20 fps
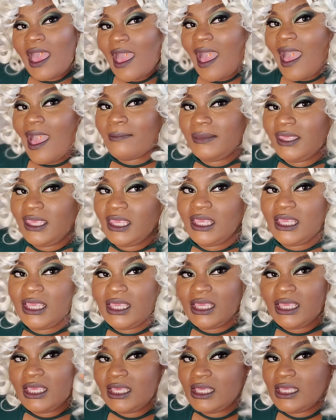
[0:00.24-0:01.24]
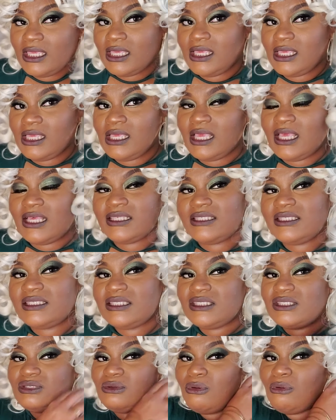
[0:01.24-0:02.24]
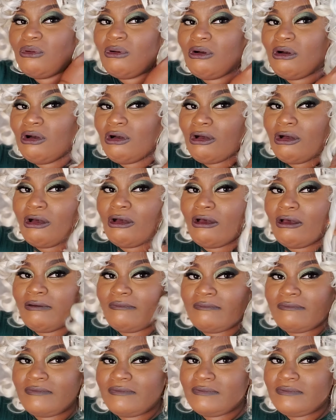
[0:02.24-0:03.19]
I mean, it's soft.